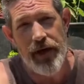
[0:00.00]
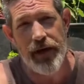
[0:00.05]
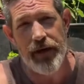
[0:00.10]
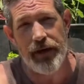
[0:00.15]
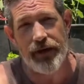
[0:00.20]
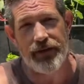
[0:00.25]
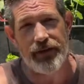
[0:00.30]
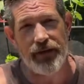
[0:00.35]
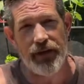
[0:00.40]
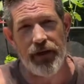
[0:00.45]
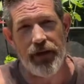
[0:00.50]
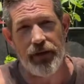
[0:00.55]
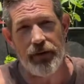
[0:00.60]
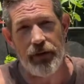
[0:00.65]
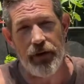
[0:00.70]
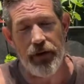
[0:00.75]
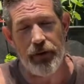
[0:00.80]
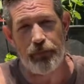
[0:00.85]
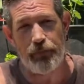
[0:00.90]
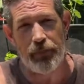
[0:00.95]
it
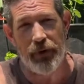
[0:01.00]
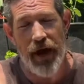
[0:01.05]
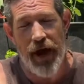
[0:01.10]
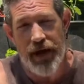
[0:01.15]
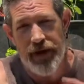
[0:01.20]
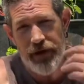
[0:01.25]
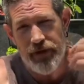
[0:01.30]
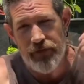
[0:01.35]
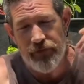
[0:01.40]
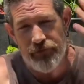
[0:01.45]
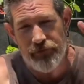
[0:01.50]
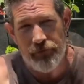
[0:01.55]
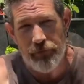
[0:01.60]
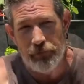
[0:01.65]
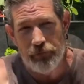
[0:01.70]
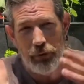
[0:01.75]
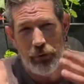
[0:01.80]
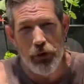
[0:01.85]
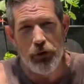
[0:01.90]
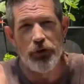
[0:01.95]
kind of
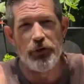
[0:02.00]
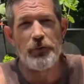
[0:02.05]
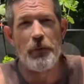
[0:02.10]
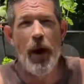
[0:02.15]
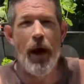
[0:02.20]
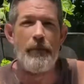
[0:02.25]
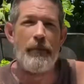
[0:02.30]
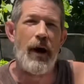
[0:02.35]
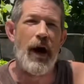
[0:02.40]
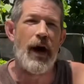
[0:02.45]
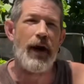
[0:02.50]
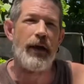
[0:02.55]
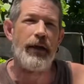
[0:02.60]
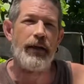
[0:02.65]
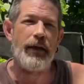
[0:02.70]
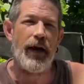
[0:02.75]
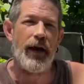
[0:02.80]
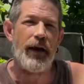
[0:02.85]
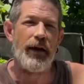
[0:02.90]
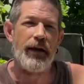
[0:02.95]
blows my mind
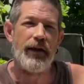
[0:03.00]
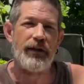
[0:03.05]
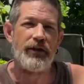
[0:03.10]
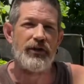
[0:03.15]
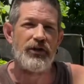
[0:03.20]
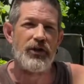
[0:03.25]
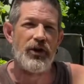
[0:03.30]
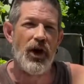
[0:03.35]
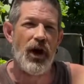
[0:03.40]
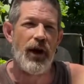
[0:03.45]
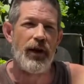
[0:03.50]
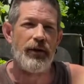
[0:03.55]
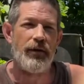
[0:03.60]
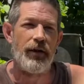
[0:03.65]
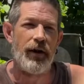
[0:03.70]
that it's not